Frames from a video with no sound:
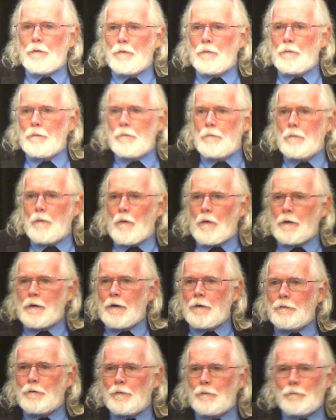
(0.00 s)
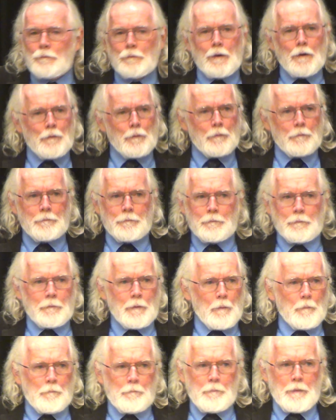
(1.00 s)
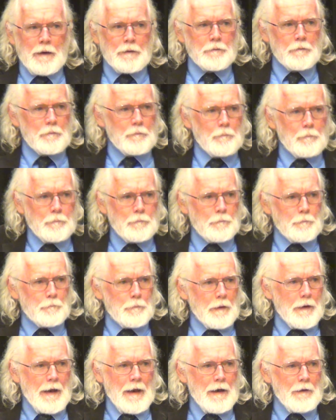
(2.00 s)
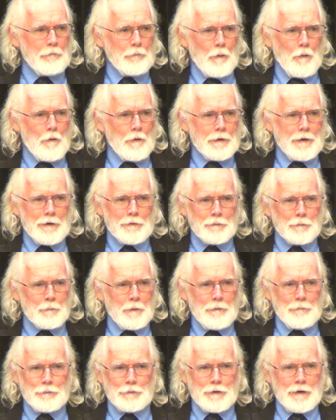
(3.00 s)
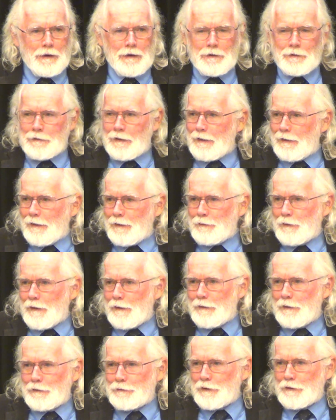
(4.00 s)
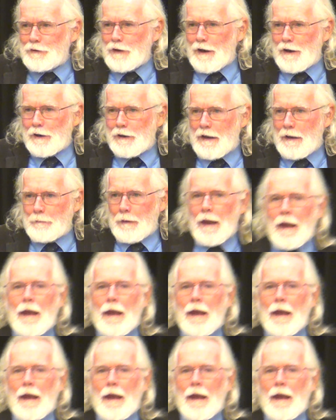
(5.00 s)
you, boy, you are the best behaved audience we've seen in the entire